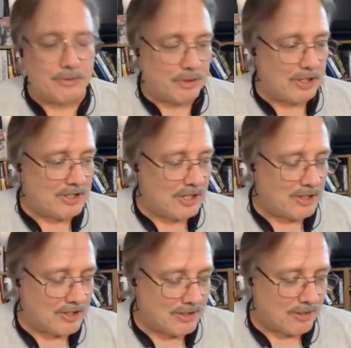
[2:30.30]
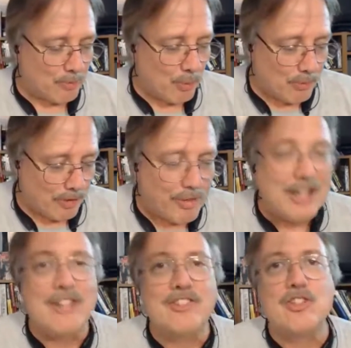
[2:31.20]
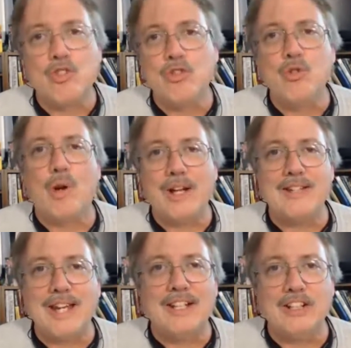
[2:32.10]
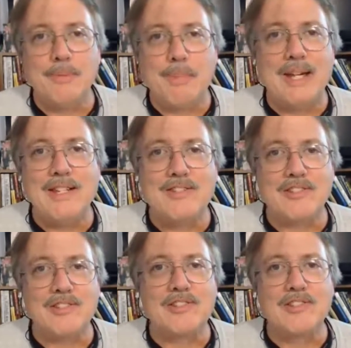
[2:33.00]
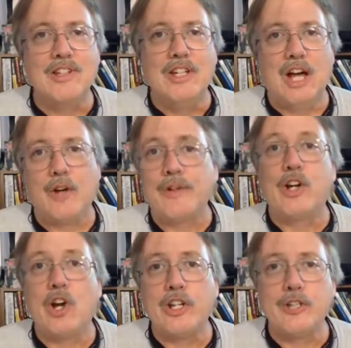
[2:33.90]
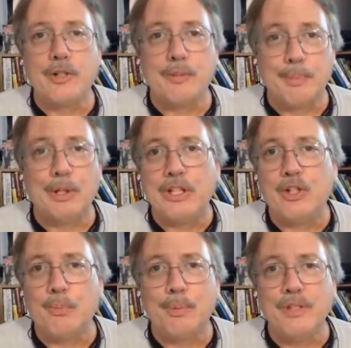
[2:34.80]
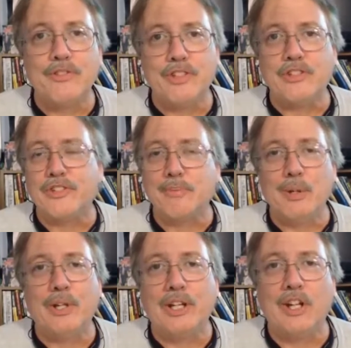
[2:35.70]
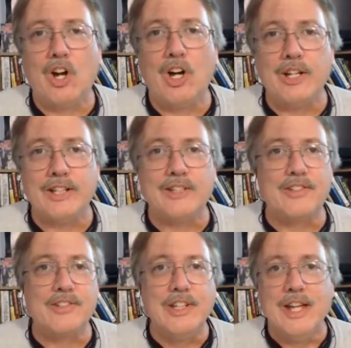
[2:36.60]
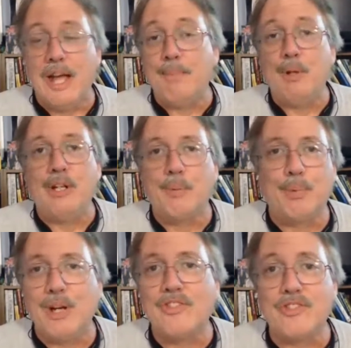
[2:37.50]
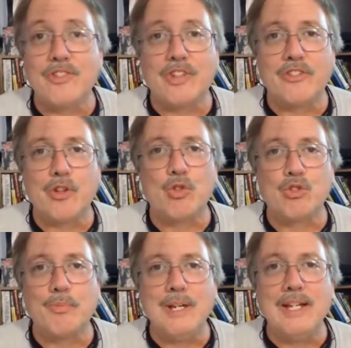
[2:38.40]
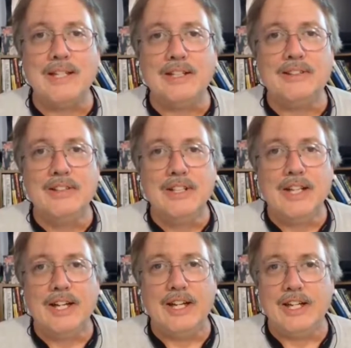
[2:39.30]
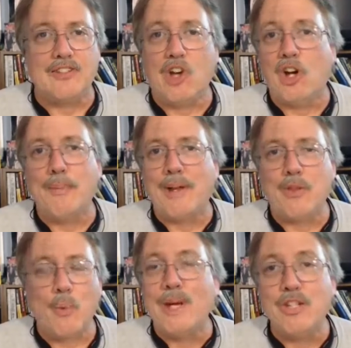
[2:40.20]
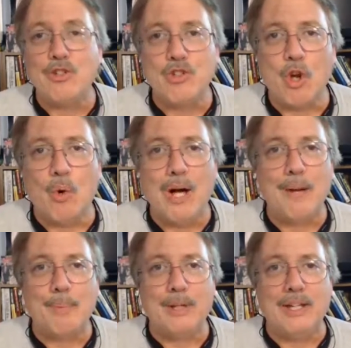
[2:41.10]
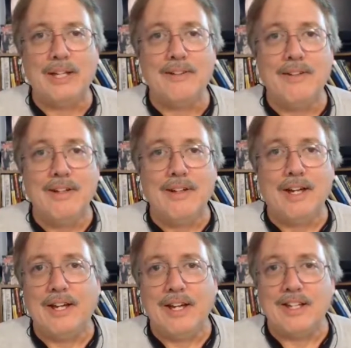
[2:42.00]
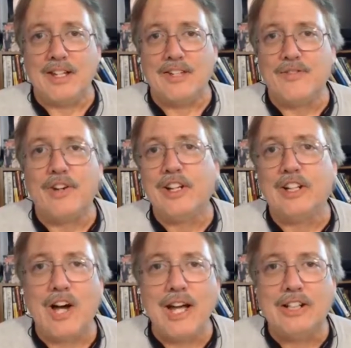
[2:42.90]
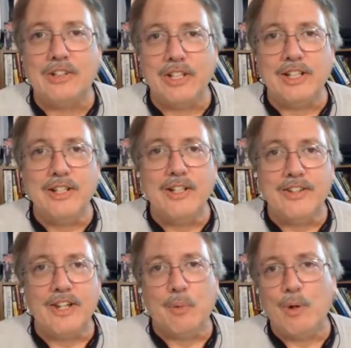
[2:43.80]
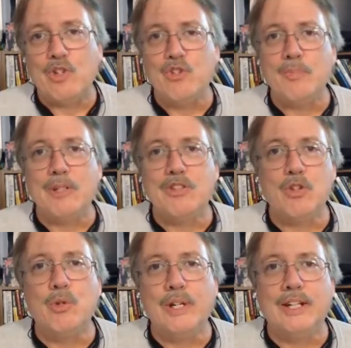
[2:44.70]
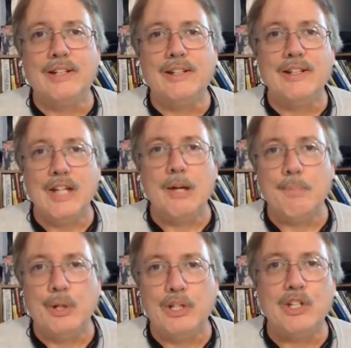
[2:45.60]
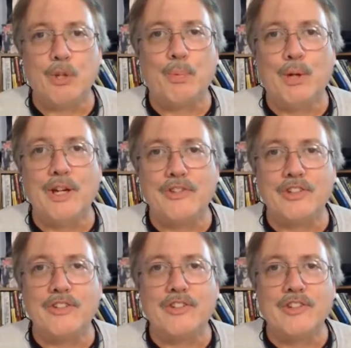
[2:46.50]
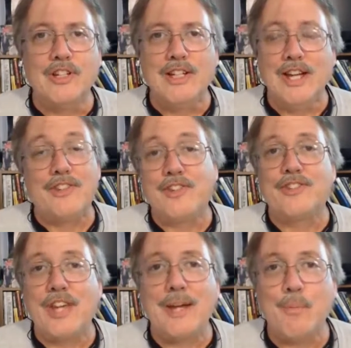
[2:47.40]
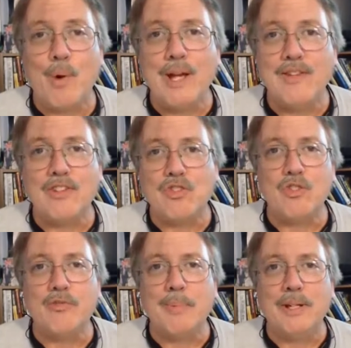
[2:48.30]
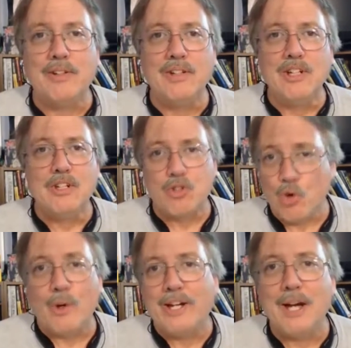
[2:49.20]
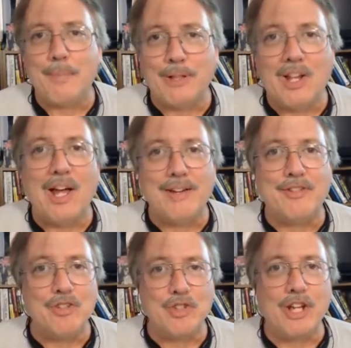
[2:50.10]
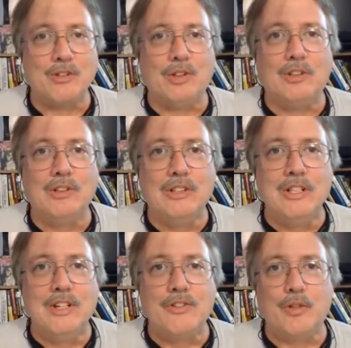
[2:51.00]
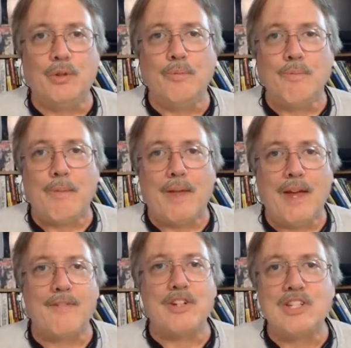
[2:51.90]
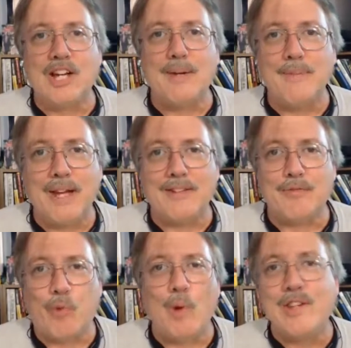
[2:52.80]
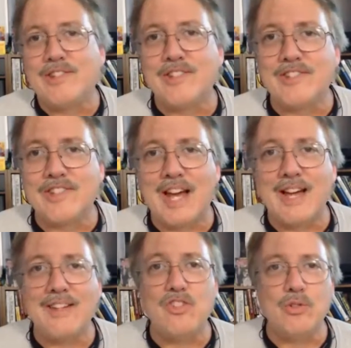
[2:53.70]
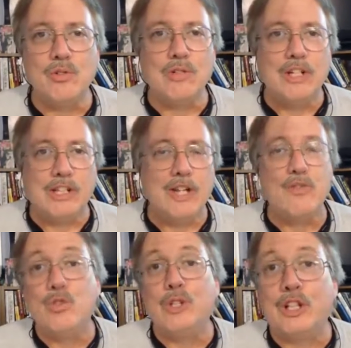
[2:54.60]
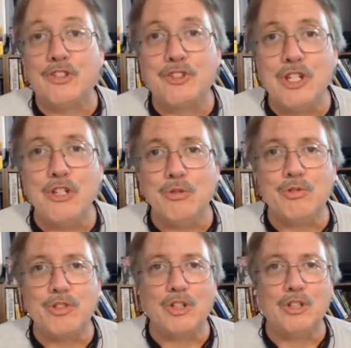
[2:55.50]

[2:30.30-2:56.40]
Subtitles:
it's the things that you do on a daily basis regarding building your business and building an audience and building a presence on social media. It's all about the way you show up, and it's very likely that what you've been doing in building your presence, it's the same way that you've been showing up in life in general. So every time that voice inside you gives you an excuse,